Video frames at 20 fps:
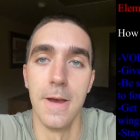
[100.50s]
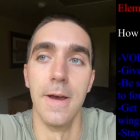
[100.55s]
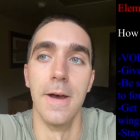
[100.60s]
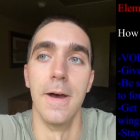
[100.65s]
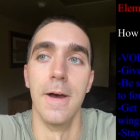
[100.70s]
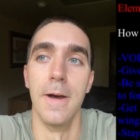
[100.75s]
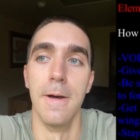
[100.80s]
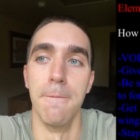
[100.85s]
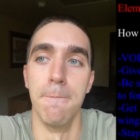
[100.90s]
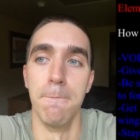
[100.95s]

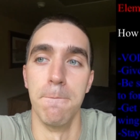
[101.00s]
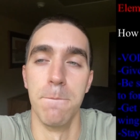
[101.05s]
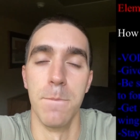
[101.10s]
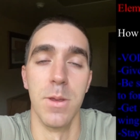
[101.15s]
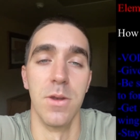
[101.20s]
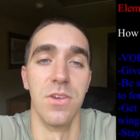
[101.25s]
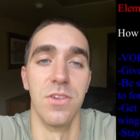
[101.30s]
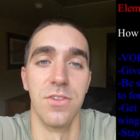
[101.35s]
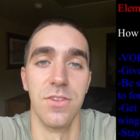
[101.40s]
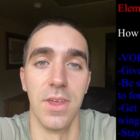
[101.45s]
Um,
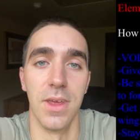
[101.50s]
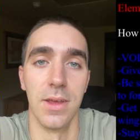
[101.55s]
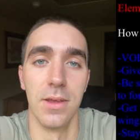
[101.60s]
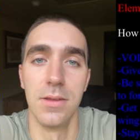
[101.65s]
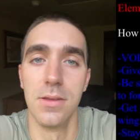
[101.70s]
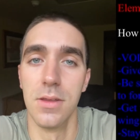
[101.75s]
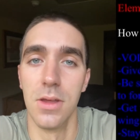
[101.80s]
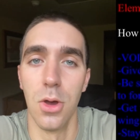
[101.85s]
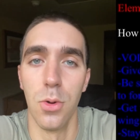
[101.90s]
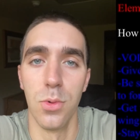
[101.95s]
and just like
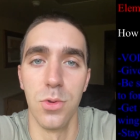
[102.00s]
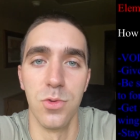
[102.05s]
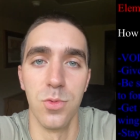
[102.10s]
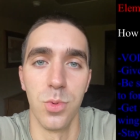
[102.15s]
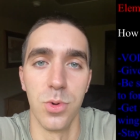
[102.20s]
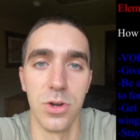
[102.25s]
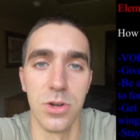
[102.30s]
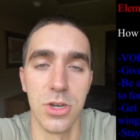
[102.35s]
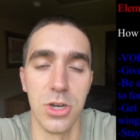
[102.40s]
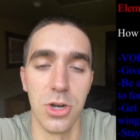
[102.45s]
always
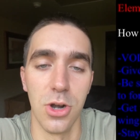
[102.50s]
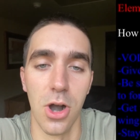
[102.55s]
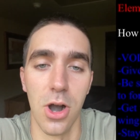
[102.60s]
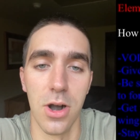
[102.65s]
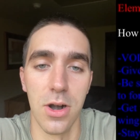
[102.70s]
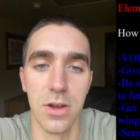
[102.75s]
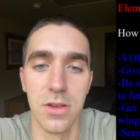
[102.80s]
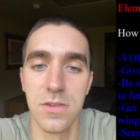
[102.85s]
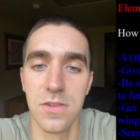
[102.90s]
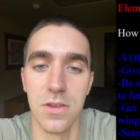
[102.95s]
work your
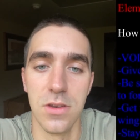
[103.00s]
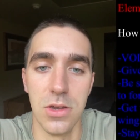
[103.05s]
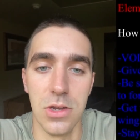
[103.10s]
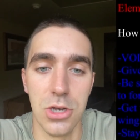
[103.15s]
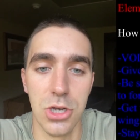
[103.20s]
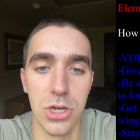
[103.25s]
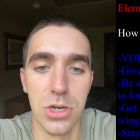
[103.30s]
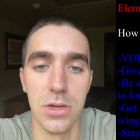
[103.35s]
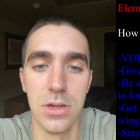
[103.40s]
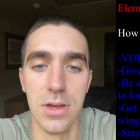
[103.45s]
hardest, and you
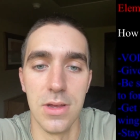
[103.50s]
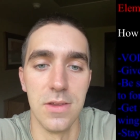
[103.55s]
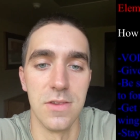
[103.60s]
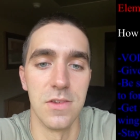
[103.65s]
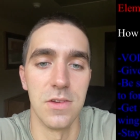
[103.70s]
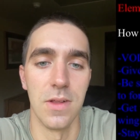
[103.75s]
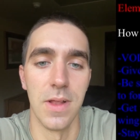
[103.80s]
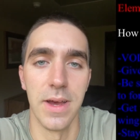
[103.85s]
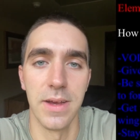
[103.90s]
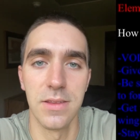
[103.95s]
should get
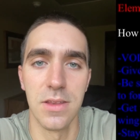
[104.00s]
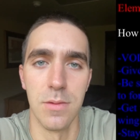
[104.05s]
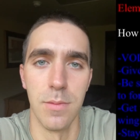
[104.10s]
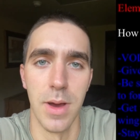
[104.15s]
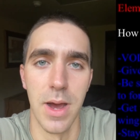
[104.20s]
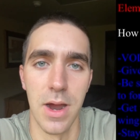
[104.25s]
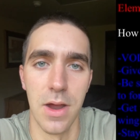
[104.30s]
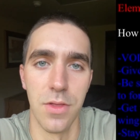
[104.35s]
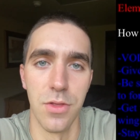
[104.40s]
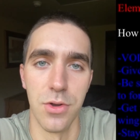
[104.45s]
selected
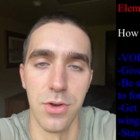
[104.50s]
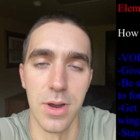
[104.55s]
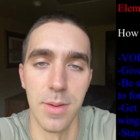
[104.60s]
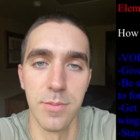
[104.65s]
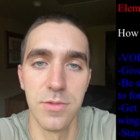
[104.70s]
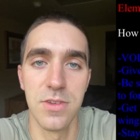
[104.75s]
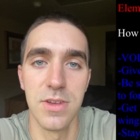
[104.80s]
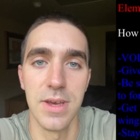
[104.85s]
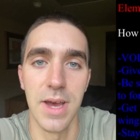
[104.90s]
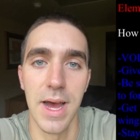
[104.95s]
by either your
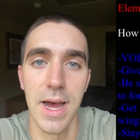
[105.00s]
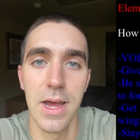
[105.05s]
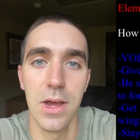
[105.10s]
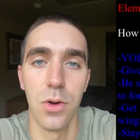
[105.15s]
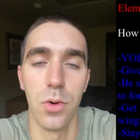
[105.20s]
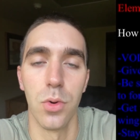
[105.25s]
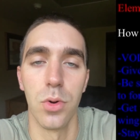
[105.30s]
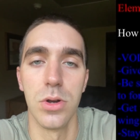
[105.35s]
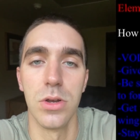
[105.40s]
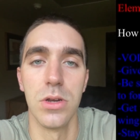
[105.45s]
MTI
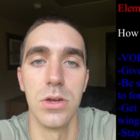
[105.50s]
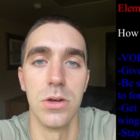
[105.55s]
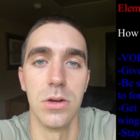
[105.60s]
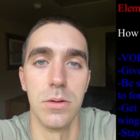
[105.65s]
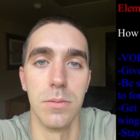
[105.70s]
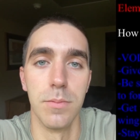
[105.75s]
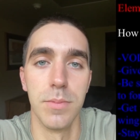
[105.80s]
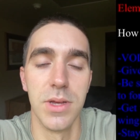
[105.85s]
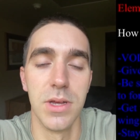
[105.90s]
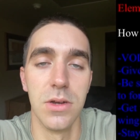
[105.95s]
or
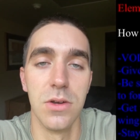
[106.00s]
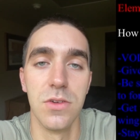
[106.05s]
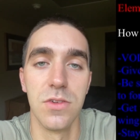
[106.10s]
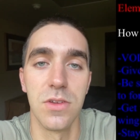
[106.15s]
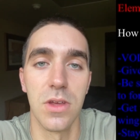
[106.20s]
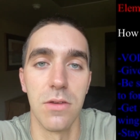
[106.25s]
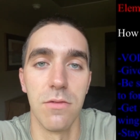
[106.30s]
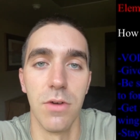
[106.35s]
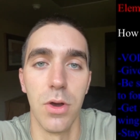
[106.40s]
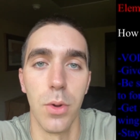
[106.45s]
your peers
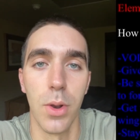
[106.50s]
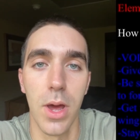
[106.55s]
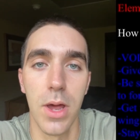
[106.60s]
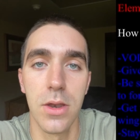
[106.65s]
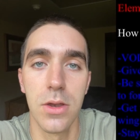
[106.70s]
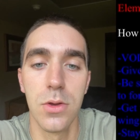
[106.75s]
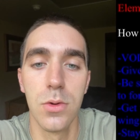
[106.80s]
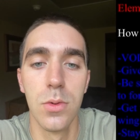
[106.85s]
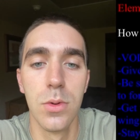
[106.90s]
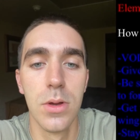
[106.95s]
can vote
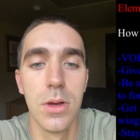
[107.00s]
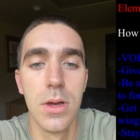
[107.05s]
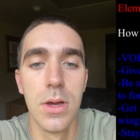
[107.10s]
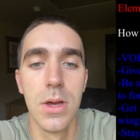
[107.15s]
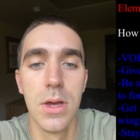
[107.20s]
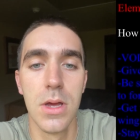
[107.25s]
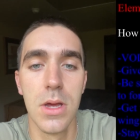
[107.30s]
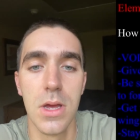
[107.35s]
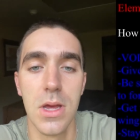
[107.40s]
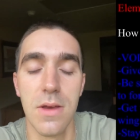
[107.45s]
on you
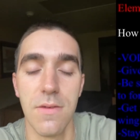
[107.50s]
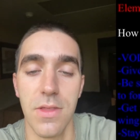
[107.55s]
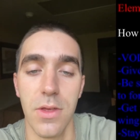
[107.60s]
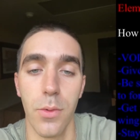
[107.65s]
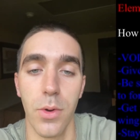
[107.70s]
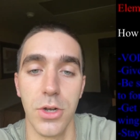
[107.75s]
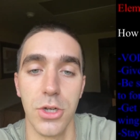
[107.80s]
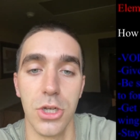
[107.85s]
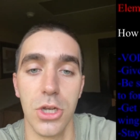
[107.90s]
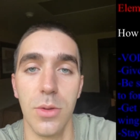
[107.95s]
if they
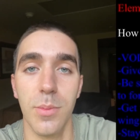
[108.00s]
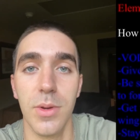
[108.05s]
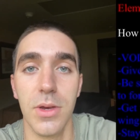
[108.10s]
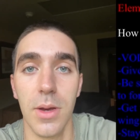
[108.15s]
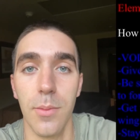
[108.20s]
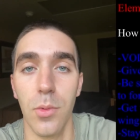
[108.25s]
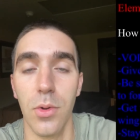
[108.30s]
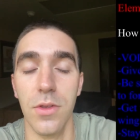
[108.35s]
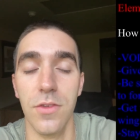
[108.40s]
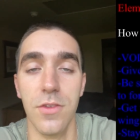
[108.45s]
want you to
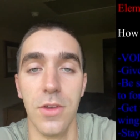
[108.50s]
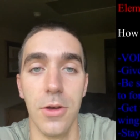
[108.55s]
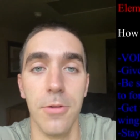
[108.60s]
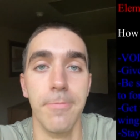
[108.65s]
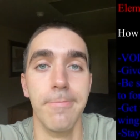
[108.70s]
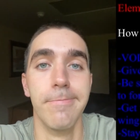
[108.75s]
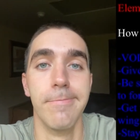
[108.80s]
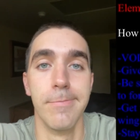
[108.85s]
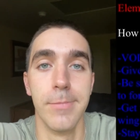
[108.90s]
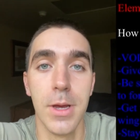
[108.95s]
become one. So,
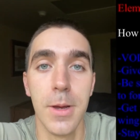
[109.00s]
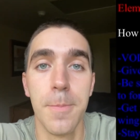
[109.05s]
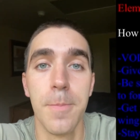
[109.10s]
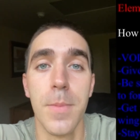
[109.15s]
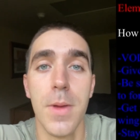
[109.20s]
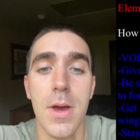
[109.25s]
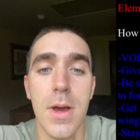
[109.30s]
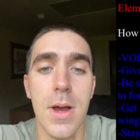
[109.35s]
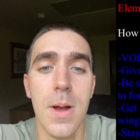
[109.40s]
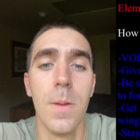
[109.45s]
yeah,
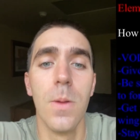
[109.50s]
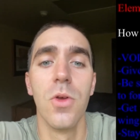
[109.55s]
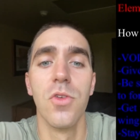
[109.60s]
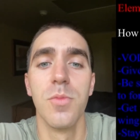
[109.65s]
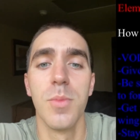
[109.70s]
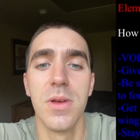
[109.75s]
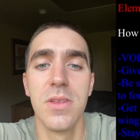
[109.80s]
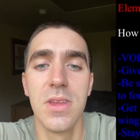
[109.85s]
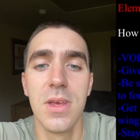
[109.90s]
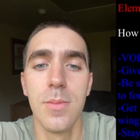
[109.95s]
those
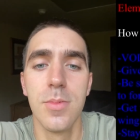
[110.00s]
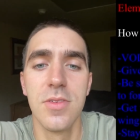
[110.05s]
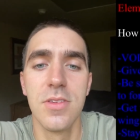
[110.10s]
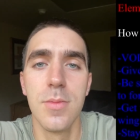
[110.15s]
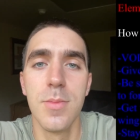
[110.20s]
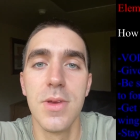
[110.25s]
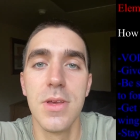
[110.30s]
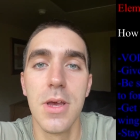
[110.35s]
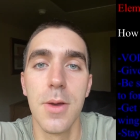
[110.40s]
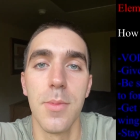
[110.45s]
are my tips
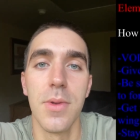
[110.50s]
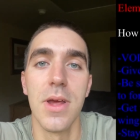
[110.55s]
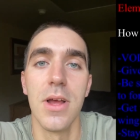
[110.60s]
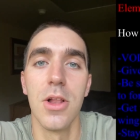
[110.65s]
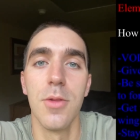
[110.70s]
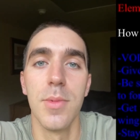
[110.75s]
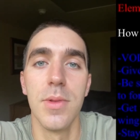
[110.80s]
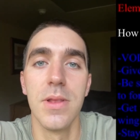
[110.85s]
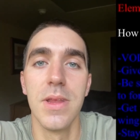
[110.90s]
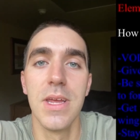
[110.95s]
to become an
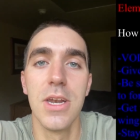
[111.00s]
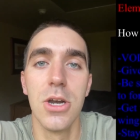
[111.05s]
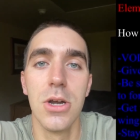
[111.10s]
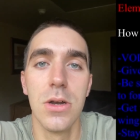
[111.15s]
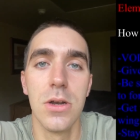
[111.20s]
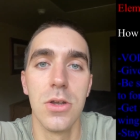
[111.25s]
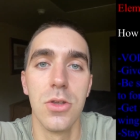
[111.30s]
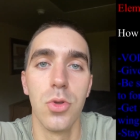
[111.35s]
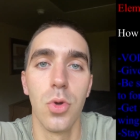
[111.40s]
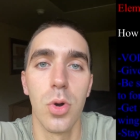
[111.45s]
element
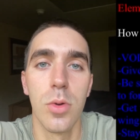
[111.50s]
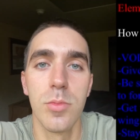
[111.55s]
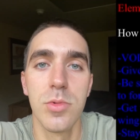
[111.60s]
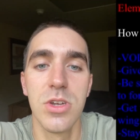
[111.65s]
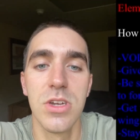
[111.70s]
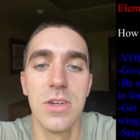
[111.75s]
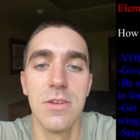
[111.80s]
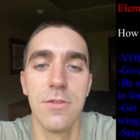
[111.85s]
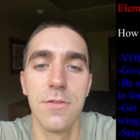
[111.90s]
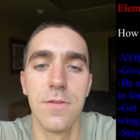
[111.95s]
leader, dorm
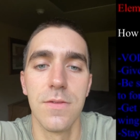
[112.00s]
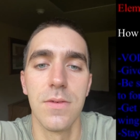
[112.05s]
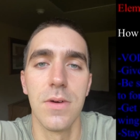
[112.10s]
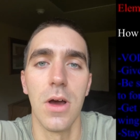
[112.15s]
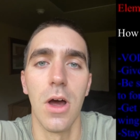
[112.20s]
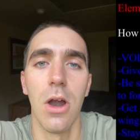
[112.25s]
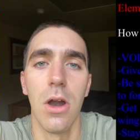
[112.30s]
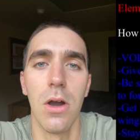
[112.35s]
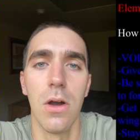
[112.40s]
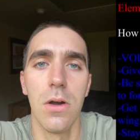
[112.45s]
chief,
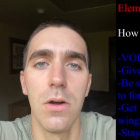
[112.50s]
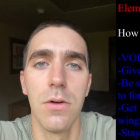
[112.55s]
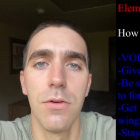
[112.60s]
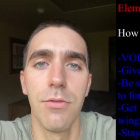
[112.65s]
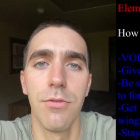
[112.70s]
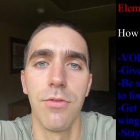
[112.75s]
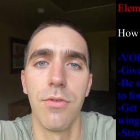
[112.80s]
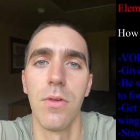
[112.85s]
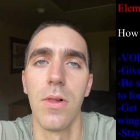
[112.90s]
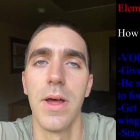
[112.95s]
our
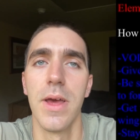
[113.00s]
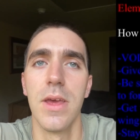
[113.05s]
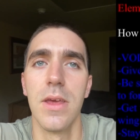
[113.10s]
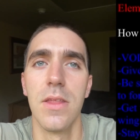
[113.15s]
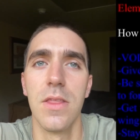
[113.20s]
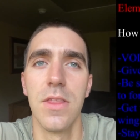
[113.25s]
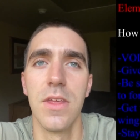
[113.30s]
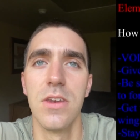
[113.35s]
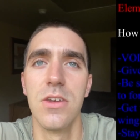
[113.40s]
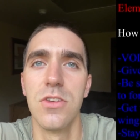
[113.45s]

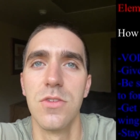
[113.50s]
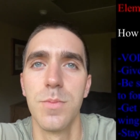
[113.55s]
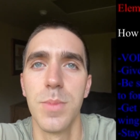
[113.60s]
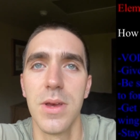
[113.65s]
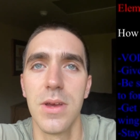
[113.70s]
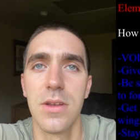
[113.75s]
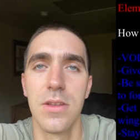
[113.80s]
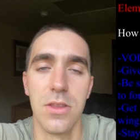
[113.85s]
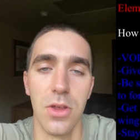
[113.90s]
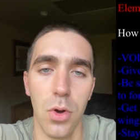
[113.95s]
flight, they just
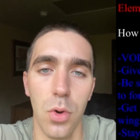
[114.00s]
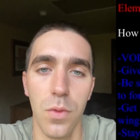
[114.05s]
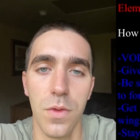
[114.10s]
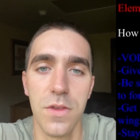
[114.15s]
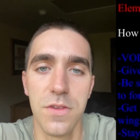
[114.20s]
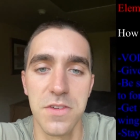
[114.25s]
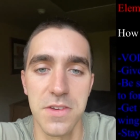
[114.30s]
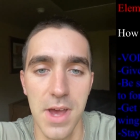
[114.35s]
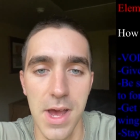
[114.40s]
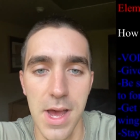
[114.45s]
picked the
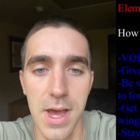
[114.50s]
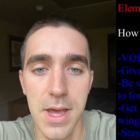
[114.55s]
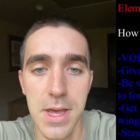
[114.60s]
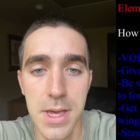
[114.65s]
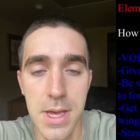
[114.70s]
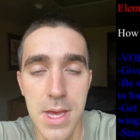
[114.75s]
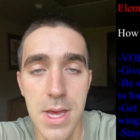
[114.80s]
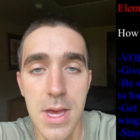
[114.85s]
oldest guy,